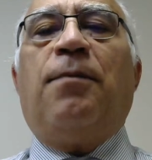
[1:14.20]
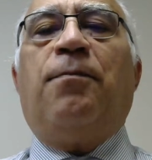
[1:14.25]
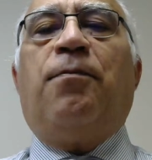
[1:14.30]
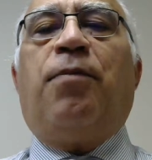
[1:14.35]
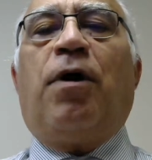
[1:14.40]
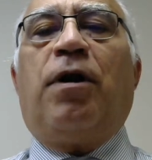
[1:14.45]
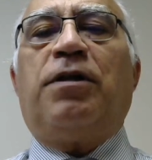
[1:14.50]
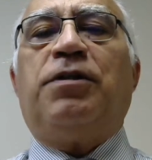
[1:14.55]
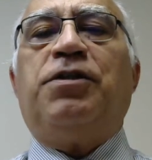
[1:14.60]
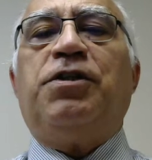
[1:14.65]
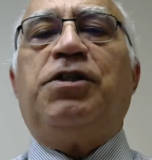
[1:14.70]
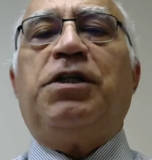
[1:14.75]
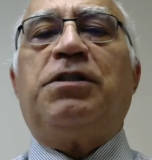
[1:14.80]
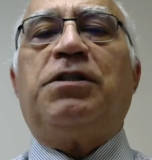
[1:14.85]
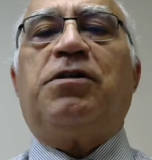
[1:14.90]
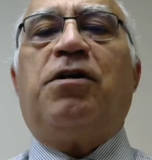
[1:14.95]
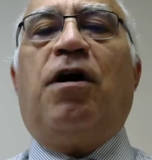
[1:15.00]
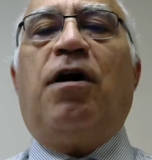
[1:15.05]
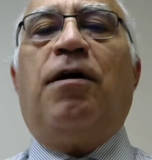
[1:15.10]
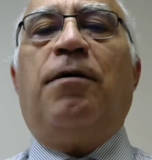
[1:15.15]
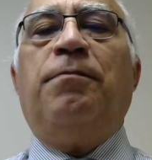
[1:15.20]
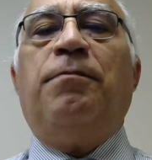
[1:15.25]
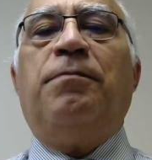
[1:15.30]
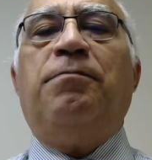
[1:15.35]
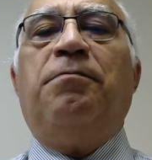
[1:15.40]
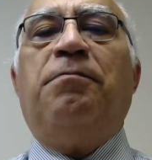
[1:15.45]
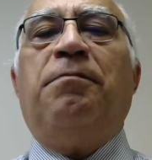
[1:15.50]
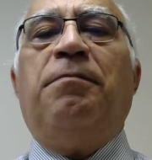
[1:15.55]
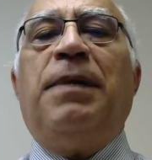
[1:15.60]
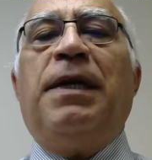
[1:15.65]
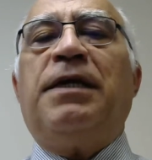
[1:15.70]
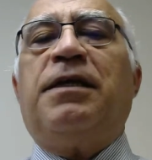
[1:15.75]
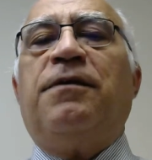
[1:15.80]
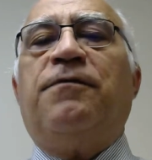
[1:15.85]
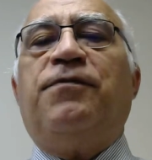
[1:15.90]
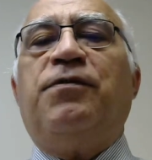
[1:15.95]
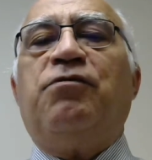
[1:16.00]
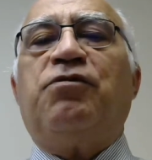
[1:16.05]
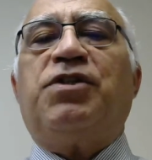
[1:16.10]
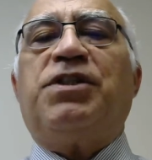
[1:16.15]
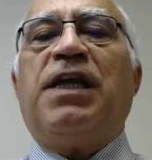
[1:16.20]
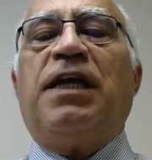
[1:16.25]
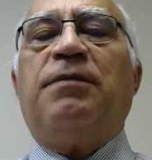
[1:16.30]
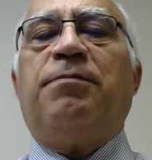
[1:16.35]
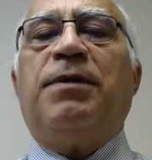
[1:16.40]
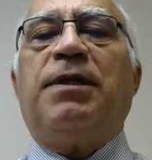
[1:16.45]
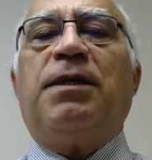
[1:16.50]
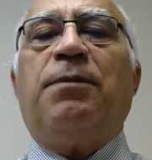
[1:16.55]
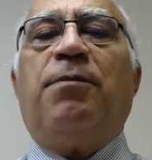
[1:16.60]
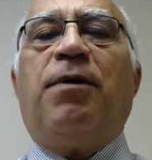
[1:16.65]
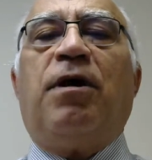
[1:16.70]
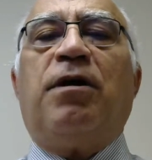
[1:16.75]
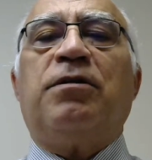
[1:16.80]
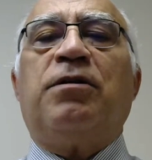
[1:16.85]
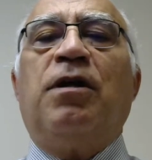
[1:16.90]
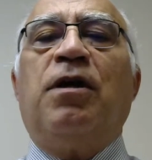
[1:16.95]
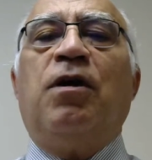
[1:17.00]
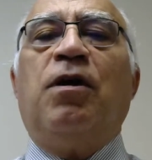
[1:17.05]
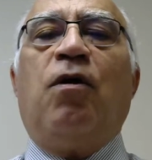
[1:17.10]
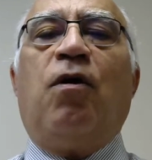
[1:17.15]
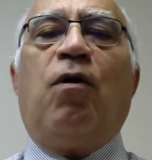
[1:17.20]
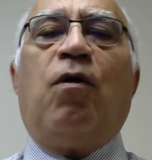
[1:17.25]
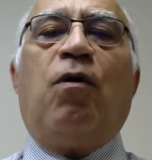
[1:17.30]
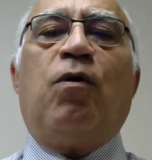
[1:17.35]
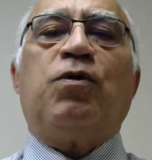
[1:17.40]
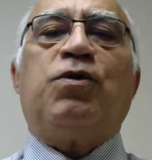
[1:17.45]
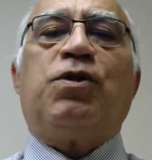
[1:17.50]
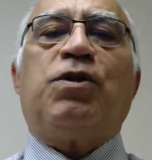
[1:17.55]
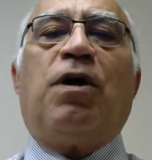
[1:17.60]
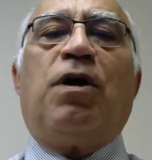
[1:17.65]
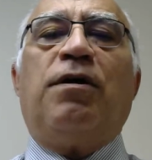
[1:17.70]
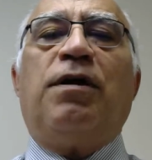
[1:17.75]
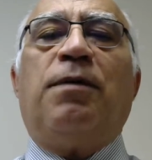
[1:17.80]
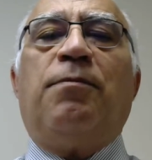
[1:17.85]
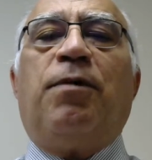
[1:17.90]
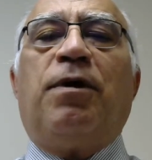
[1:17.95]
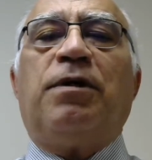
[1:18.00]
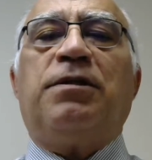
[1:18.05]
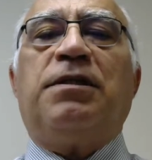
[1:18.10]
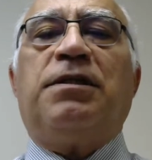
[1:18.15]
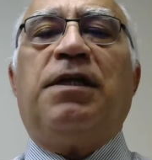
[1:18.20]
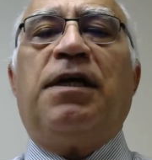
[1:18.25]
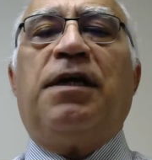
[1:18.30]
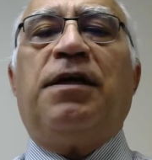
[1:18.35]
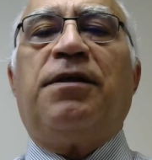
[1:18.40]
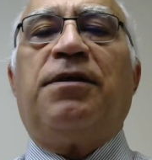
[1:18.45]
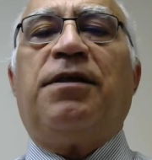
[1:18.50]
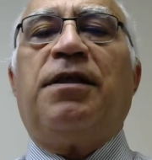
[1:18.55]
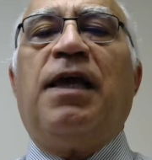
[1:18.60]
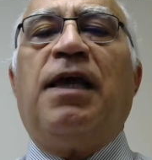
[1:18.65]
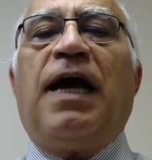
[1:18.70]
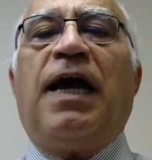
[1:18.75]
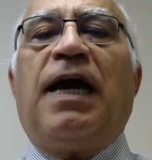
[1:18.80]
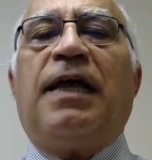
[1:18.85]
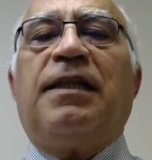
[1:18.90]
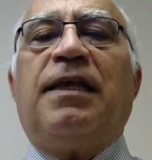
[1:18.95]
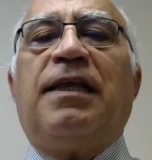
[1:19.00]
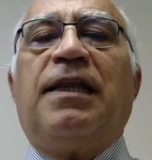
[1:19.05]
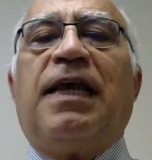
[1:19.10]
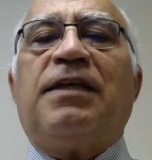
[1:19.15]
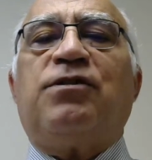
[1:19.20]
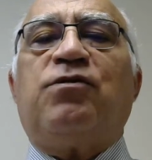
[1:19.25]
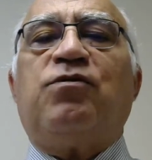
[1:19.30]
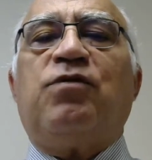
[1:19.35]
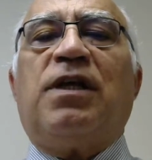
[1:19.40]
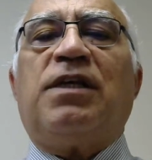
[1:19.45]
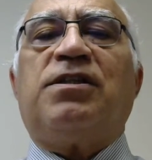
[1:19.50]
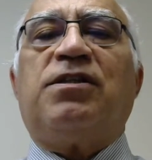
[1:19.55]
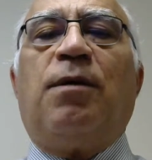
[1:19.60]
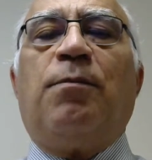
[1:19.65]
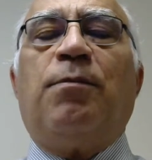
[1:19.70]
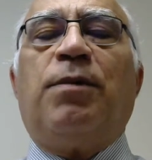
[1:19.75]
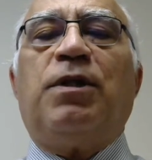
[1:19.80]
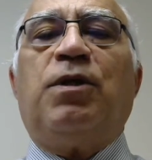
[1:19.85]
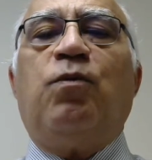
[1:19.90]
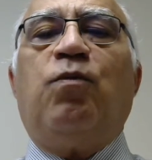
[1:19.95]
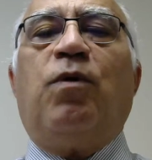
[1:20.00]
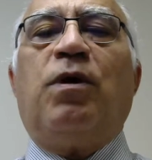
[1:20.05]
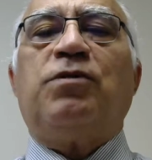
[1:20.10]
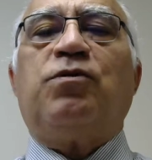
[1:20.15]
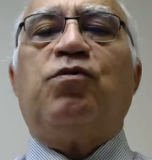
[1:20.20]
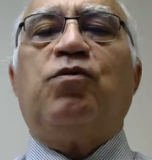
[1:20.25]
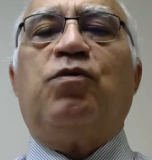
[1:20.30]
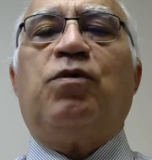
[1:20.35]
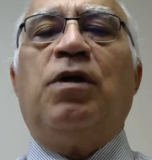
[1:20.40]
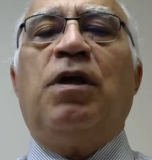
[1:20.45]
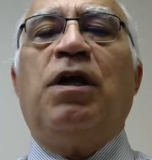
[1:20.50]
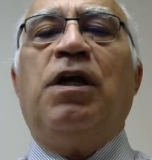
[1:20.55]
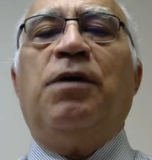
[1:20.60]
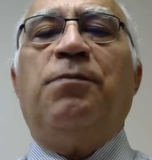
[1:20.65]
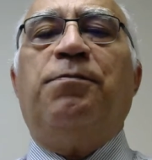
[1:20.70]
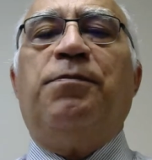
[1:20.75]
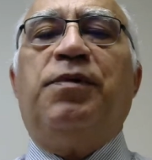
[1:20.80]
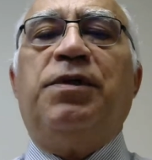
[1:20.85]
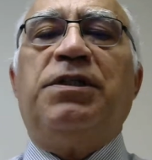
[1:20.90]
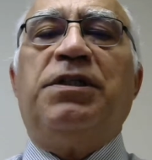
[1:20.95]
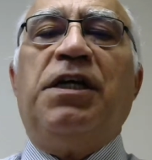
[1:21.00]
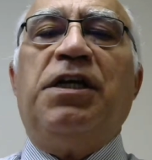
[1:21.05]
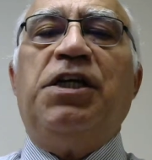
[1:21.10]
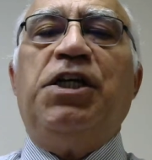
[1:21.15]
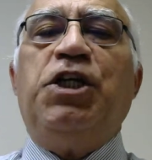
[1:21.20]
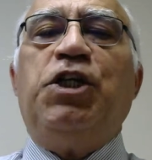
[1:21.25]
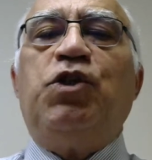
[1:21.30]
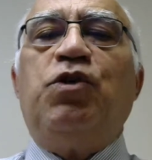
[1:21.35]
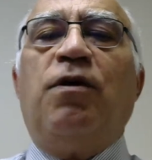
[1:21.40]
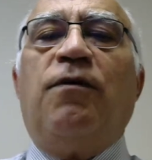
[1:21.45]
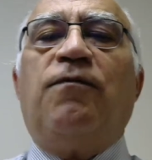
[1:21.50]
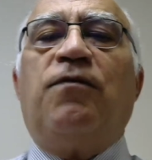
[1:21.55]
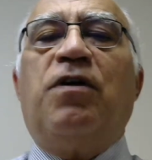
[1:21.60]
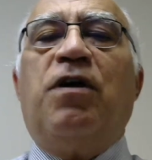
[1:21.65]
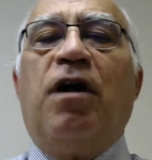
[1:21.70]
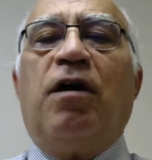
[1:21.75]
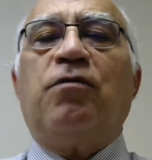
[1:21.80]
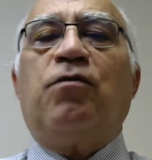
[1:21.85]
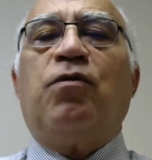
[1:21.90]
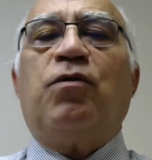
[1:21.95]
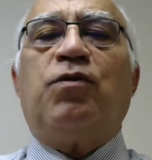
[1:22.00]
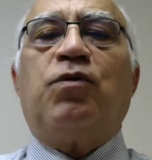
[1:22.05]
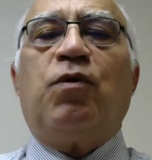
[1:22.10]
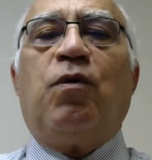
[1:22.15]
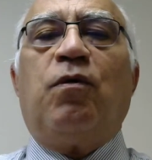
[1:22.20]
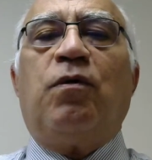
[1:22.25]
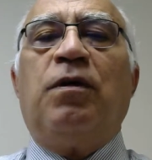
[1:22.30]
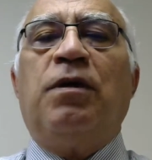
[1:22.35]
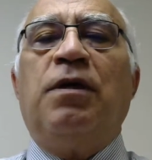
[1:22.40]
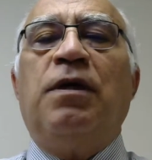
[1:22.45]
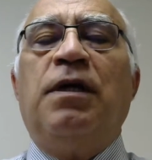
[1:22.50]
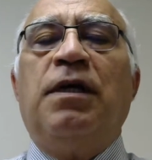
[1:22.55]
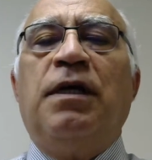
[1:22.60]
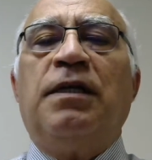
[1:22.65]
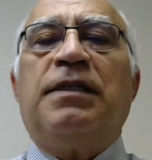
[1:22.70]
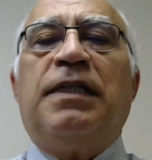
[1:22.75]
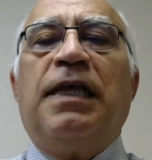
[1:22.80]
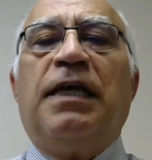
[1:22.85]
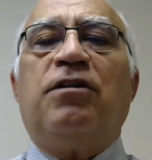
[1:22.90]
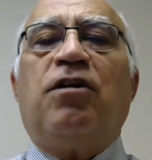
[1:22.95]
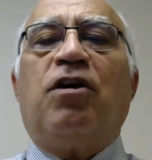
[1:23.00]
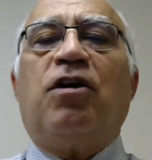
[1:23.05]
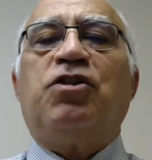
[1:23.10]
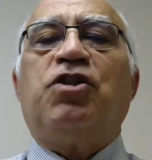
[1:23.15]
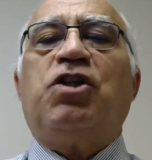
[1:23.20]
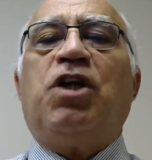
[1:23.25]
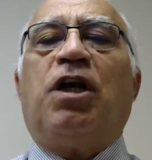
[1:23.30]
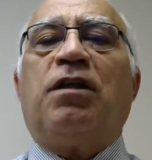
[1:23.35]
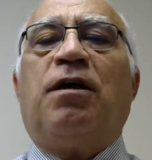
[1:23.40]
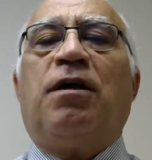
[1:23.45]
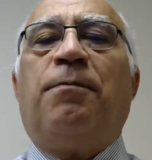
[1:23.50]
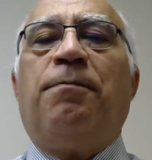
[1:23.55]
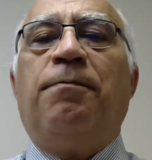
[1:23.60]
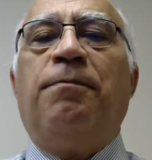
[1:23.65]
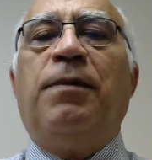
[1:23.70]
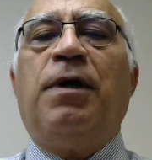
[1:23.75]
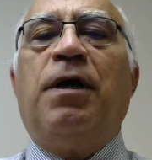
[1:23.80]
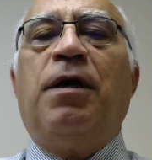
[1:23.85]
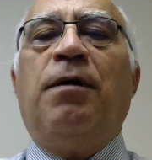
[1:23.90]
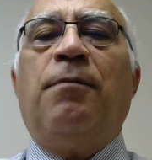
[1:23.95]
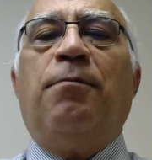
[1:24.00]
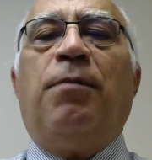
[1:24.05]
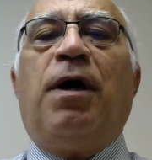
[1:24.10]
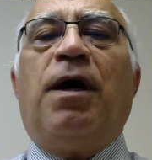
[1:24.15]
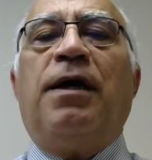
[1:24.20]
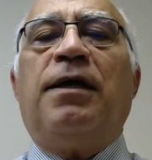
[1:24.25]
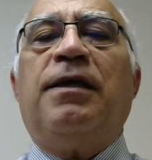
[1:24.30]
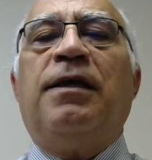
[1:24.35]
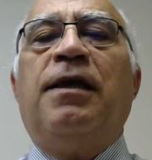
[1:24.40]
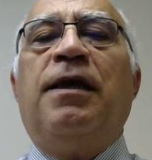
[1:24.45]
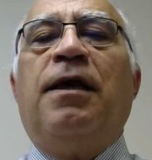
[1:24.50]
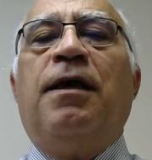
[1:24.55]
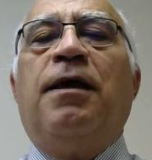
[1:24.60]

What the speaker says: Politicians come, make a few statements about, oh, sorry about the death, and then as soon as somebody wants to bring the issue of gun control, then they'll shut up by